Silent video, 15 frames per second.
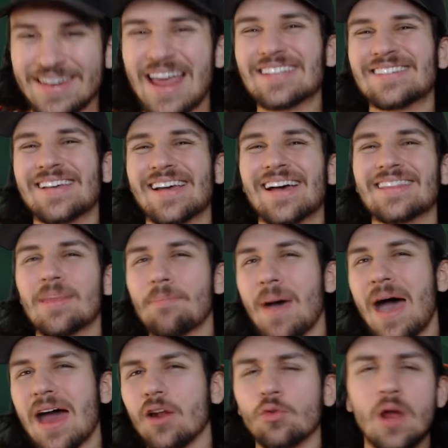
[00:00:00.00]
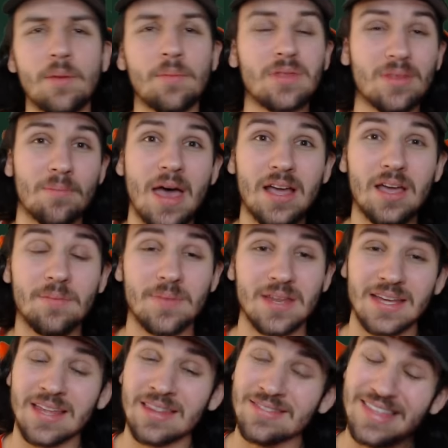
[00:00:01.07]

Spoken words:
Next, you got the Battle Ram and the Mega Minion.